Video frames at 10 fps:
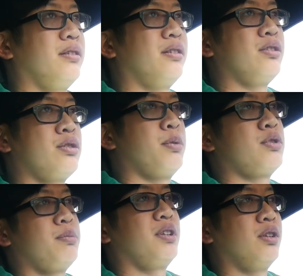There's supposed
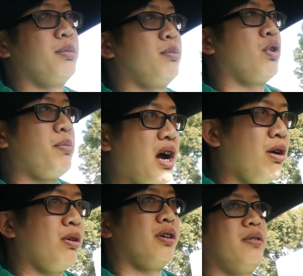to be a little bit more
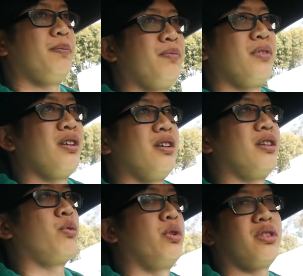power. I
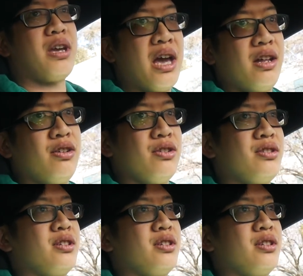think with the headers,